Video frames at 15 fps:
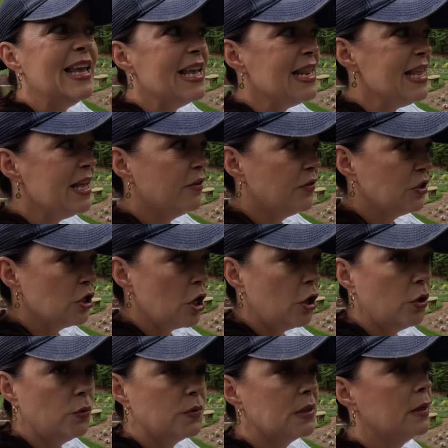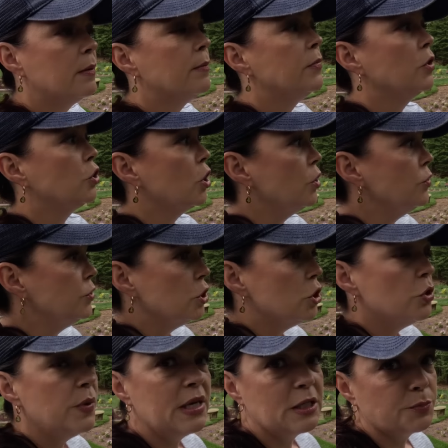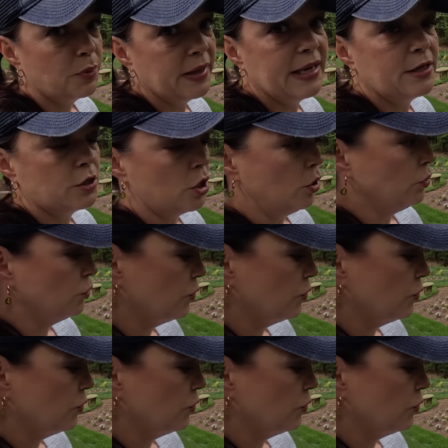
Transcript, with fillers: any of the tones, the go-to is plant tone,